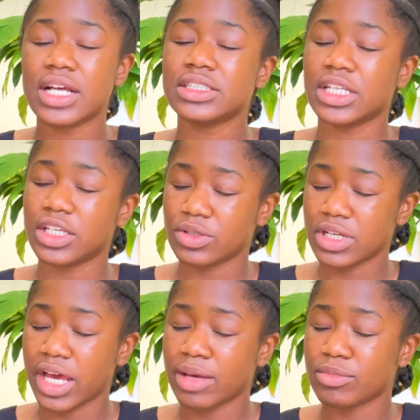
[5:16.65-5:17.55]
Take your
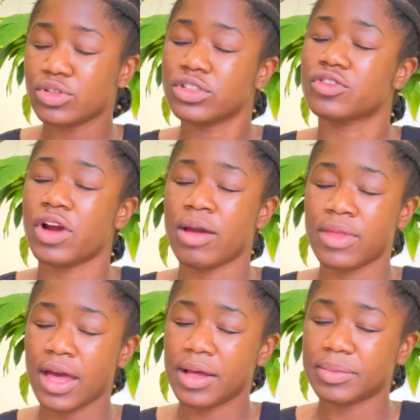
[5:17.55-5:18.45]
time to describe
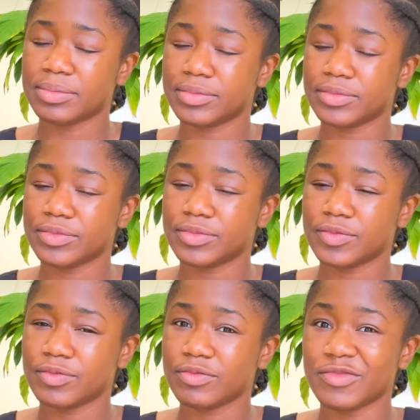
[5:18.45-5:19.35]
that.
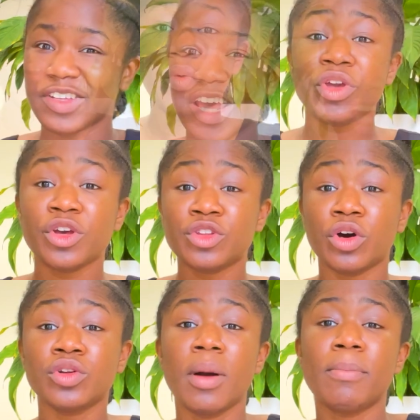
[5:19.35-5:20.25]
When you're
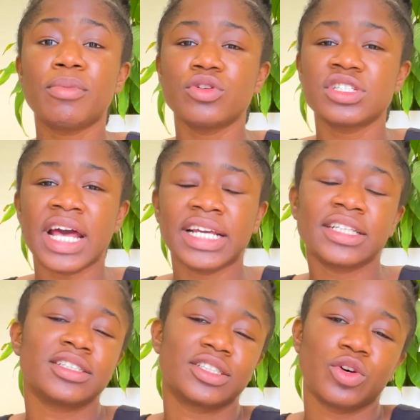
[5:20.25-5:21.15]
done, post that in
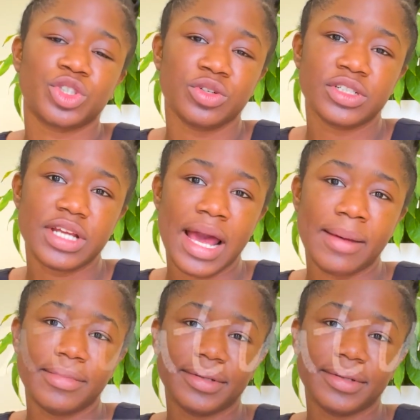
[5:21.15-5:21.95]
discussion tab.